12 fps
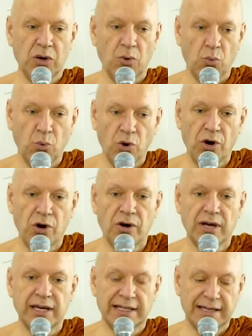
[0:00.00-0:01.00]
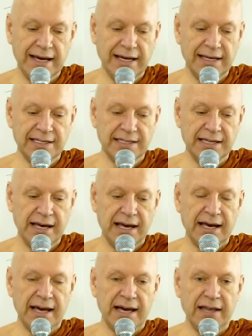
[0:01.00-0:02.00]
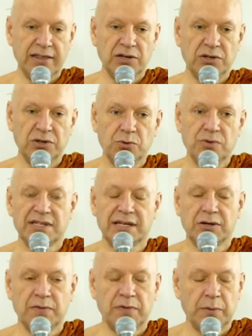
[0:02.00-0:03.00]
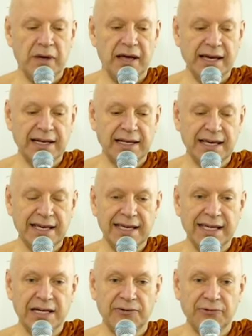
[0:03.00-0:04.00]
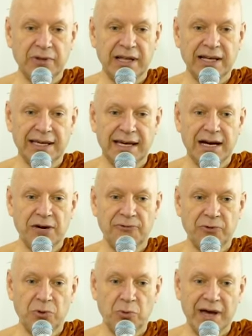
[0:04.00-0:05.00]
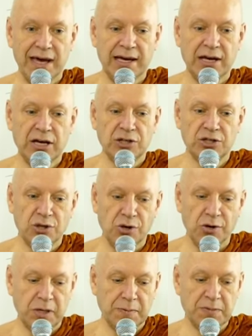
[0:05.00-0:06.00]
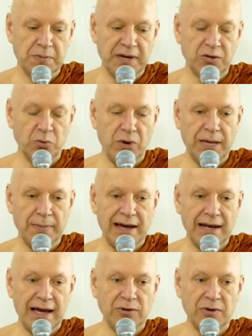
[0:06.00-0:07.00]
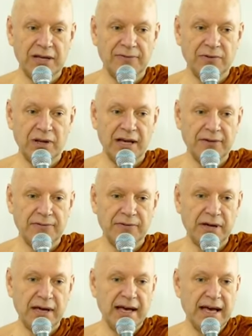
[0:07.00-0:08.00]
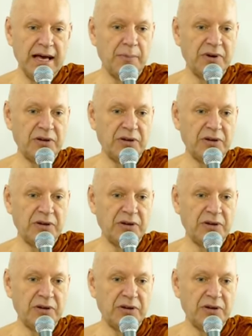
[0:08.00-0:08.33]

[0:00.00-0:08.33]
work. It takes the using of your mind in a heedful and careful way, circumspect way about how you live your life. But